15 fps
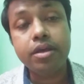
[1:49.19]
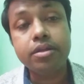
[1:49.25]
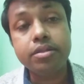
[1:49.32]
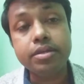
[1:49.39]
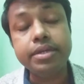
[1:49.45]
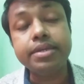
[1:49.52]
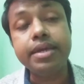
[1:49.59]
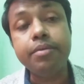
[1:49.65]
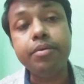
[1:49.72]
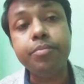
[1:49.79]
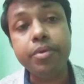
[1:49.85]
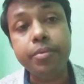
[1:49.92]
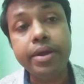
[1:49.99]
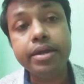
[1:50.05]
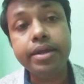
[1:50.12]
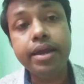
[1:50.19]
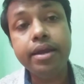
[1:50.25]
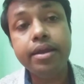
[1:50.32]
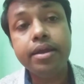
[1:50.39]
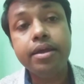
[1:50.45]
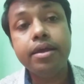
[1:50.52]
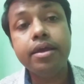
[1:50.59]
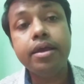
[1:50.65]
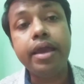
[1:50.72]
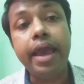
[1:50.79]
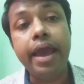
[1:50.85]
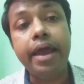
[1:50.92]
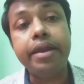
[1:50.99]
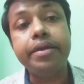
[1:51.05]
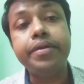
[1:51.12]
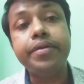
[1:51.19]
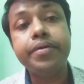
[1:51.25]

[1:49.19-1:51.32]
it can be prevented, and